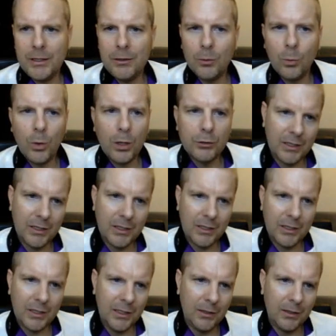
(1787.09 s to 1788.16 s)
You're watching this
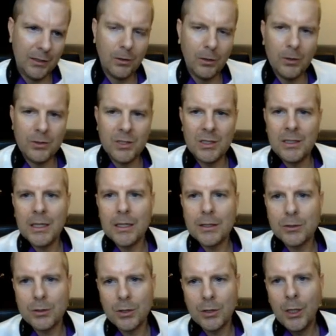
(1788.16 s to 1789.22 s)
candle close in the
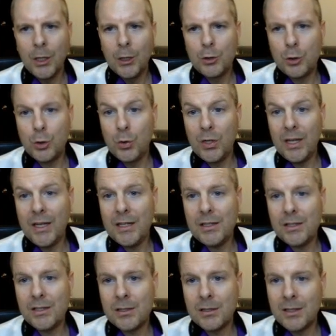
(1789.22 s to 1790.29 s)
next two
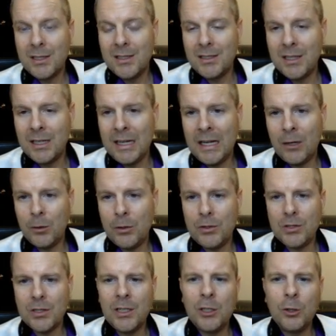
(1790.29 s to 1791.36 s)
days and ten
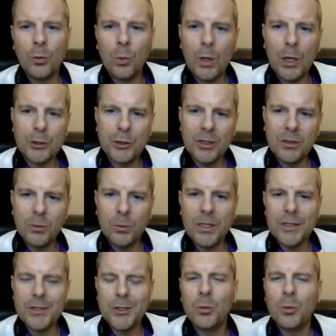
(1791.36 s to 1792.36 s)
hours, and you're watching the wicks.